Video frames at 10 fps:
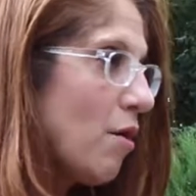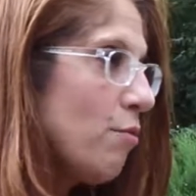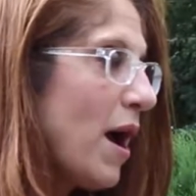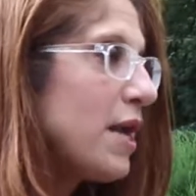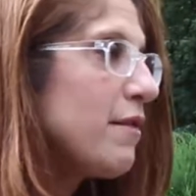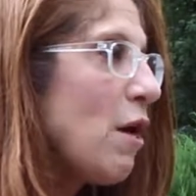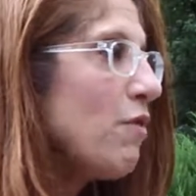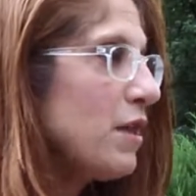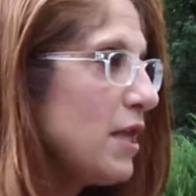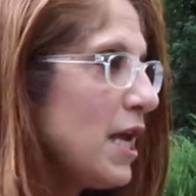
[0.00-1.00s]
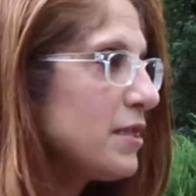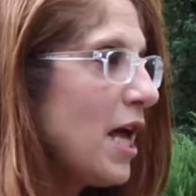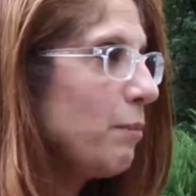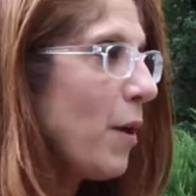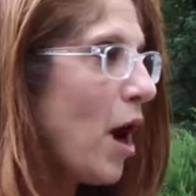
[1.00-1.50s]
write down the things
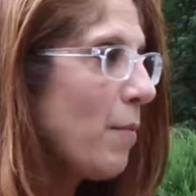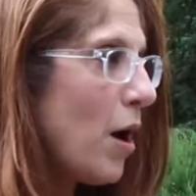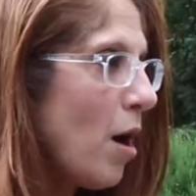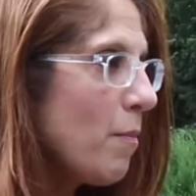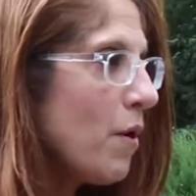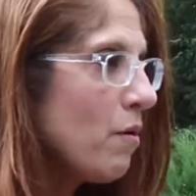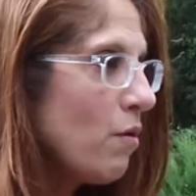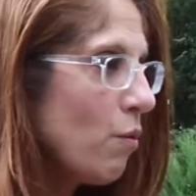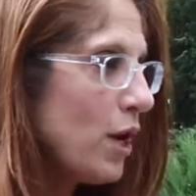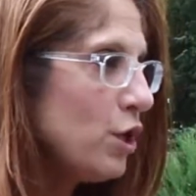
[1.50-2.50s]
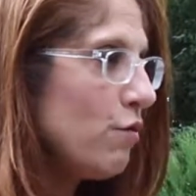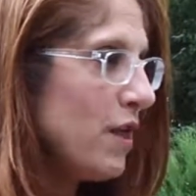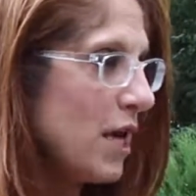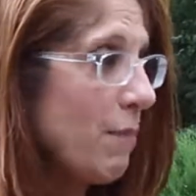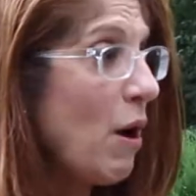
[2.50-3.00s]
that pop up when you
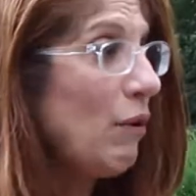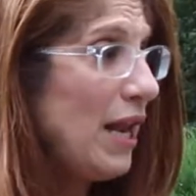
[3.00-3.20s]
think about